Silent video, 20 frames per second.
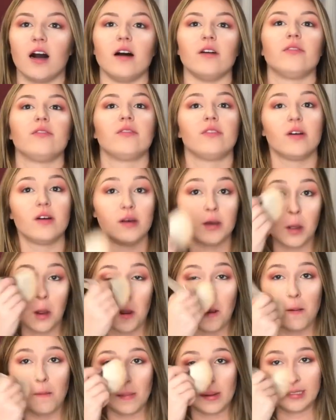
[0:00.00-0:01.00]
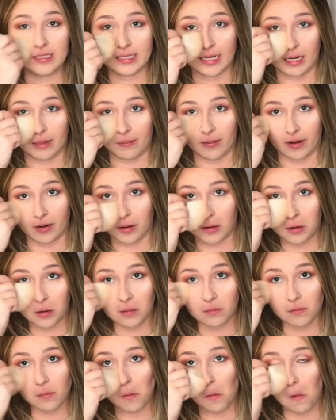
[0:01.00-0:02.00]
off my setting powder.
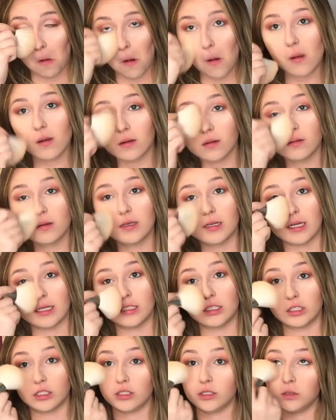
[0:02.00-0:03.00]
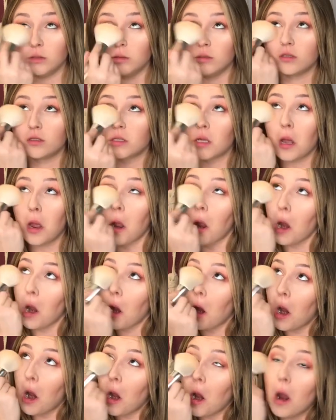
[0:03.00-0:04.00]
And I just use
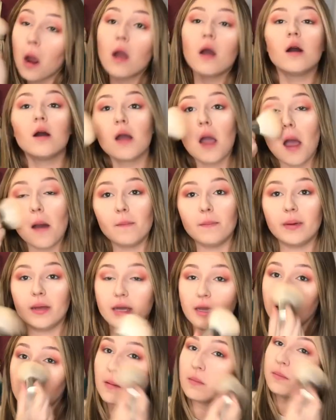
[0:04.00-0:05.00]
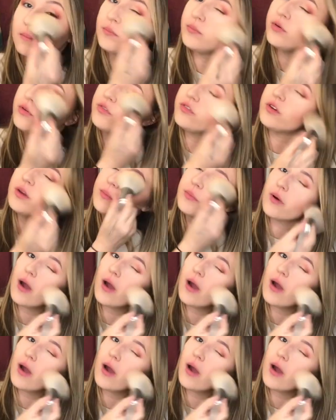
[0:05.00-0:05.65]
a big poofy